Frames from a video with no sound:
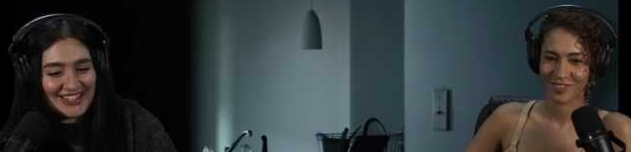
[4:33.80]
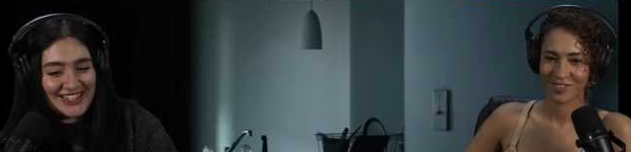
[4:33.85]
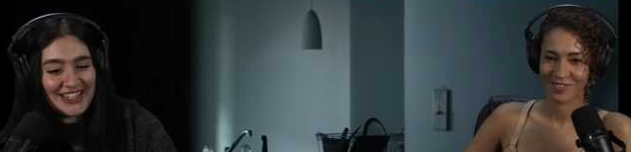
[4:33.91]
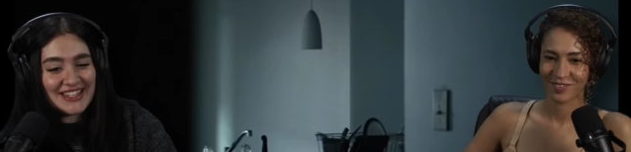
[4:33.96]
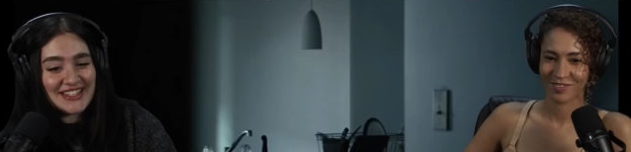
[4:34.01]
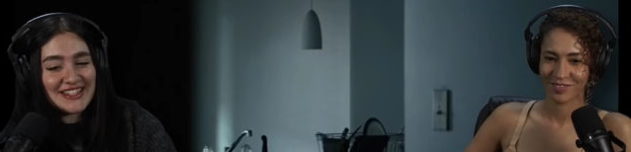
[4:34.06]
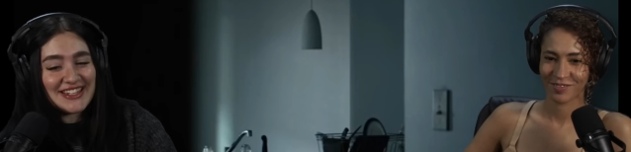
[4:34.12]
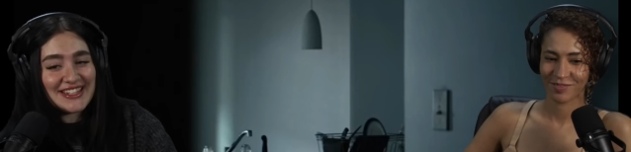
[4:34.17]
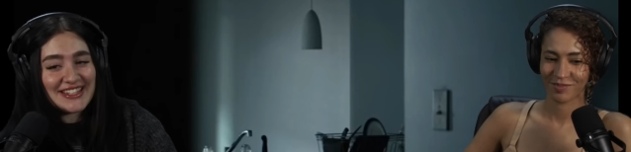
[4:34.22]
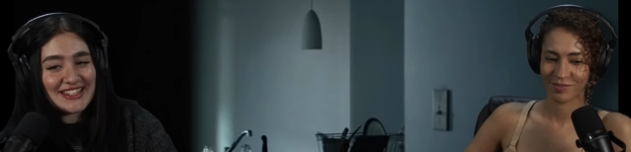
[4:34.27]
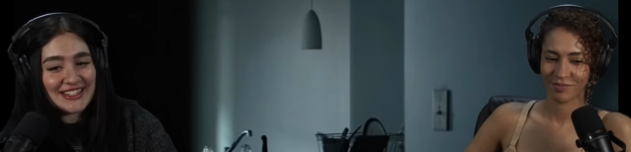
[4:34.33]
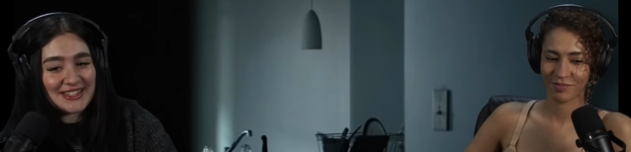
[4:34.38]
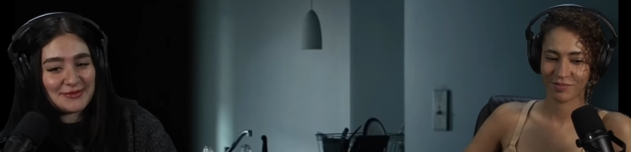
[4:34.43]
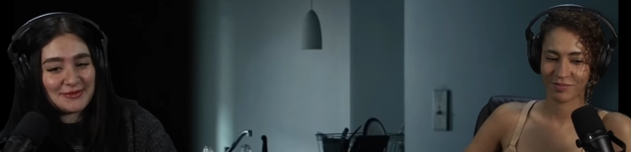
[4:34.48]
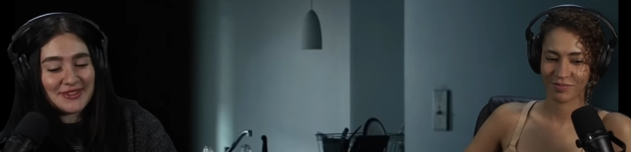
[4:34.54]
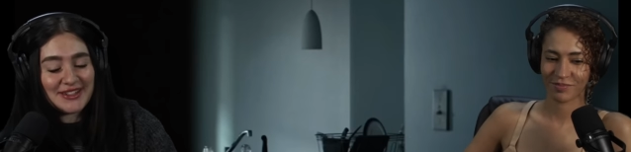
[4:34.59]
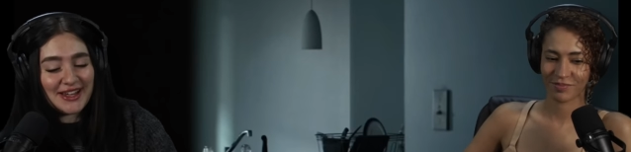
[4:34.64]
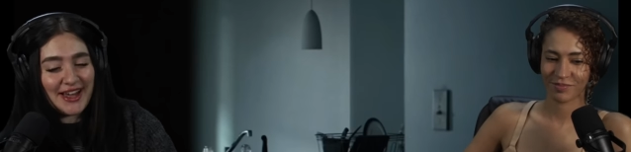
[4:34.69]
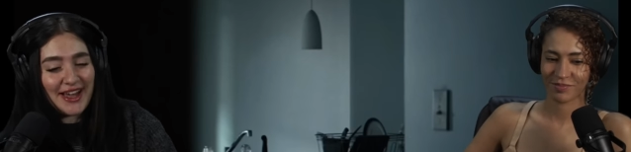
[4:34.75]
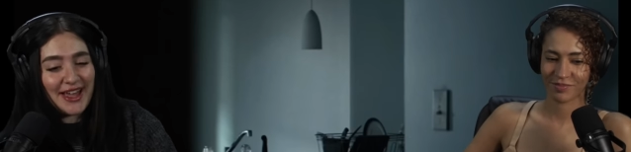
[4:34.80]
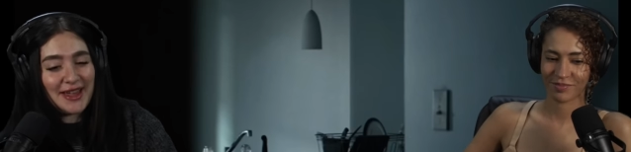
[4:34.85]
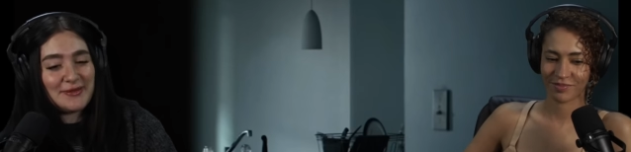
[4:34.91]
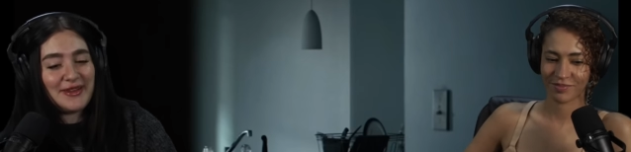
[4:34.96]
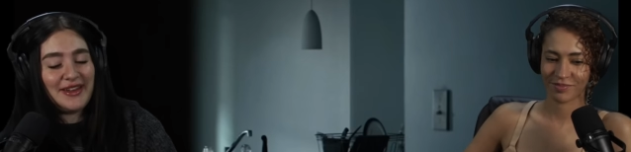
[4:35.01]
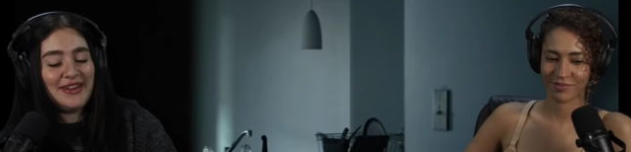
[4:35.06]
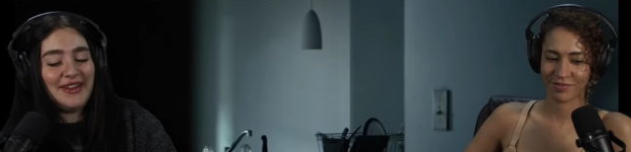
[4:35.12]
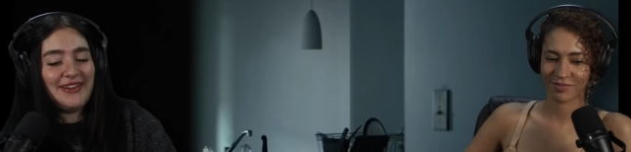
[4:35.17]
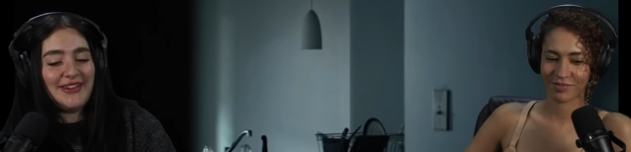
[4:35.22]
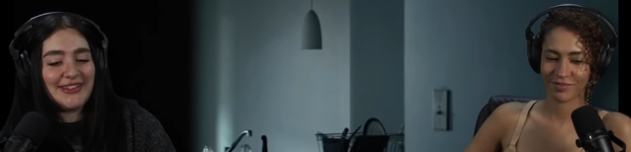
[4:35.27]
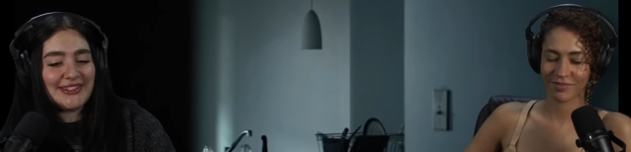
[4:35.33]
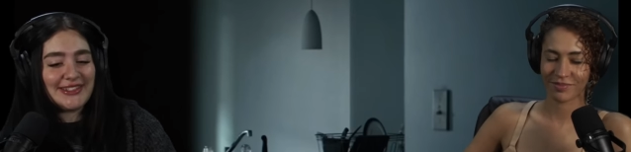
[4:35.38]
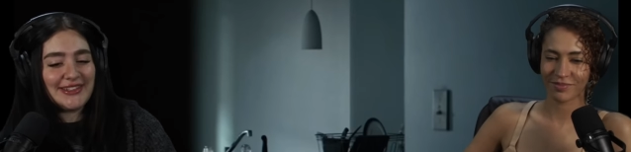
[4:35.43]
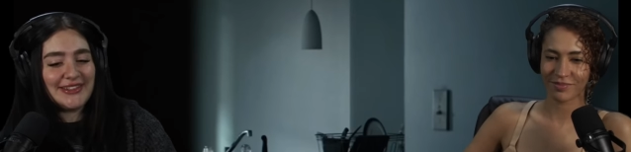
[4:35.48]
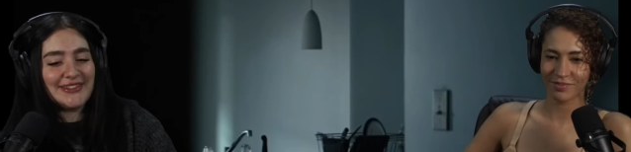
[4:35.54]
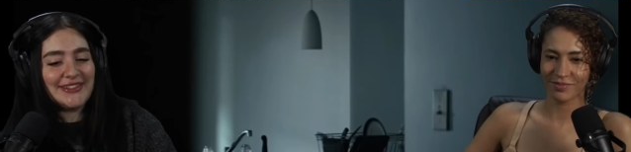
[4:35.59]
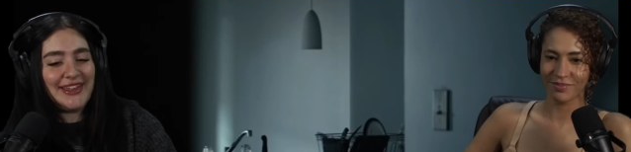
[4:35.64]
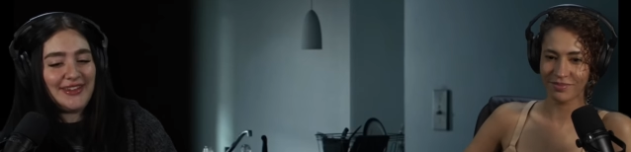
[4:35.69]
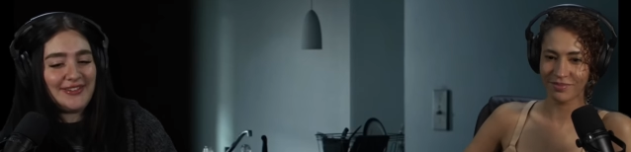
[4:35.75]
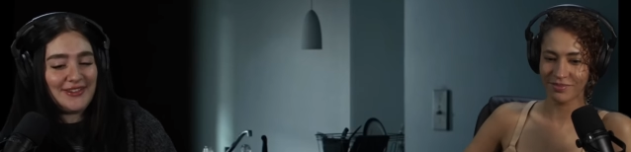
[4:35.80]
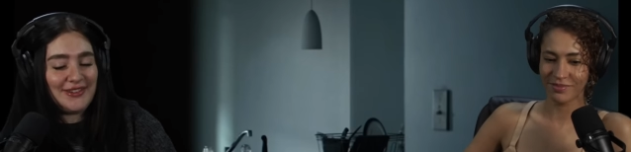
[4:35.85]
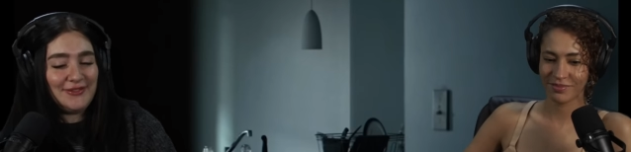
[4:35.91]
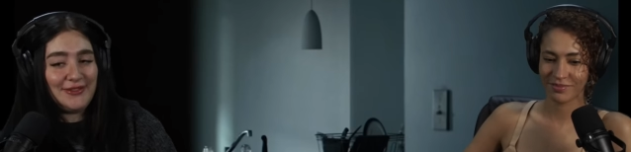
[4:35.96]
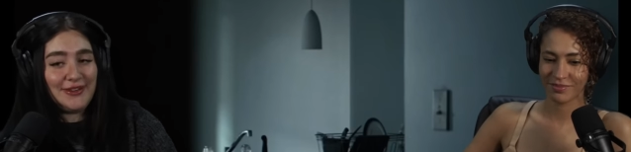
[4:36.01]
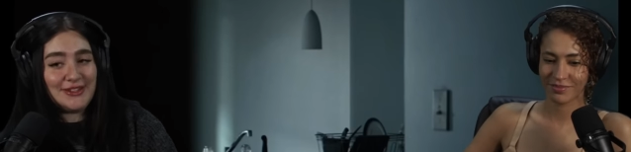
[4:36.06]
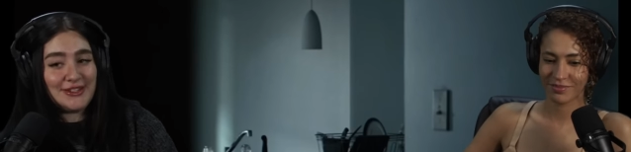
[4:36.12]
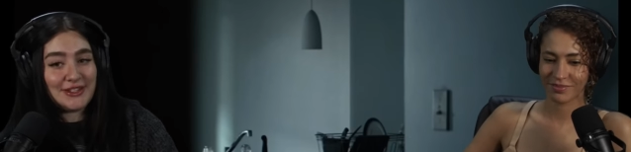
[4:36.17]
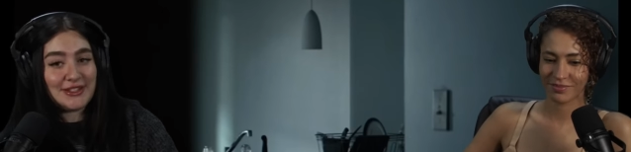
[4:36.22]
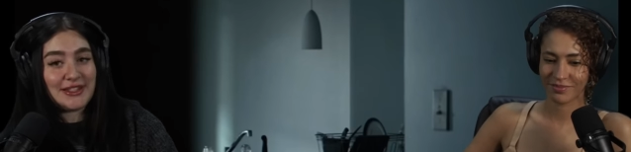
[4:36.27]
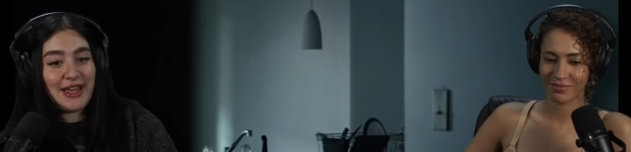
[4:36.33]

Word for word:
Speaker 1: he needs some time, and also given what just